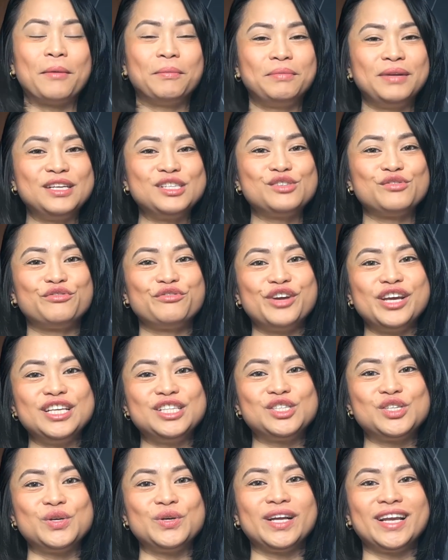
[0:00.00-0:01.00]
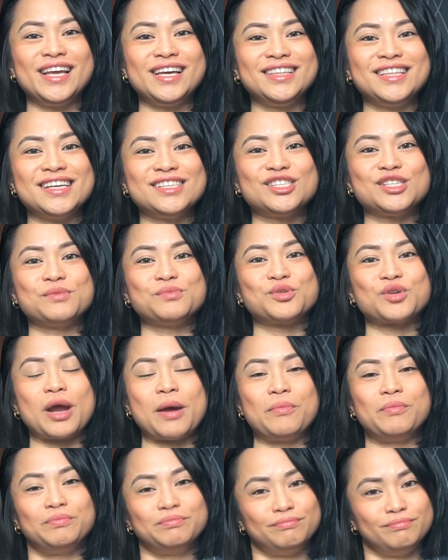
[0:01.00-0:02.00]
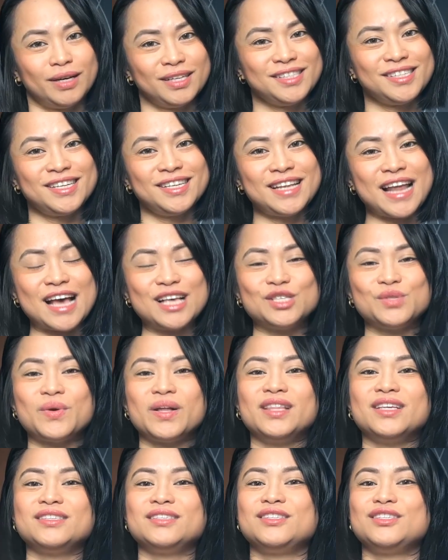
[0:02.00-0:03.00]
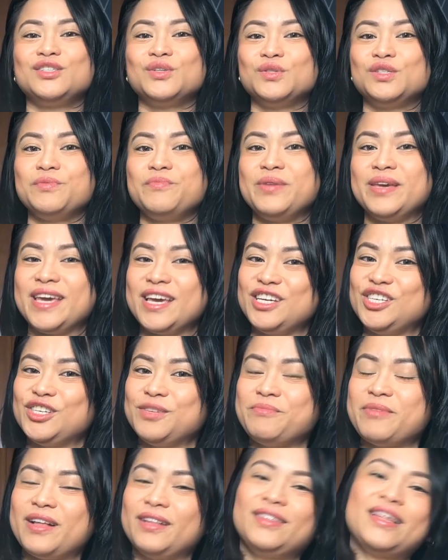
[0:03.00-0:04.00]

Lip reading: please free to click that subscribe button as well as the notification bell.